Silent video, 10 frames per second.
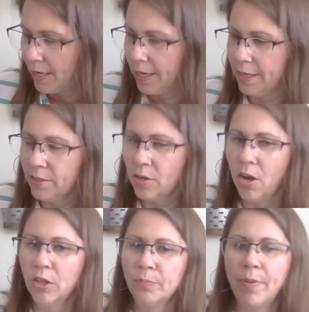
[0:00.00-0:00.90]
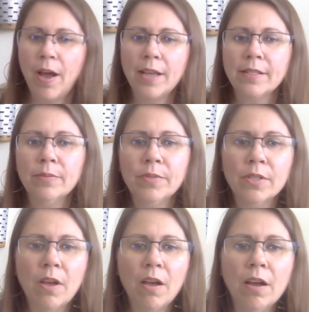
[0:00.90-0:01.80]
and it's called Possum
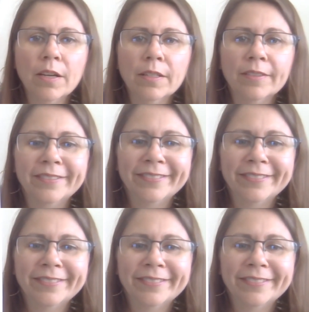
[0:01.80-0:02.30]
Song.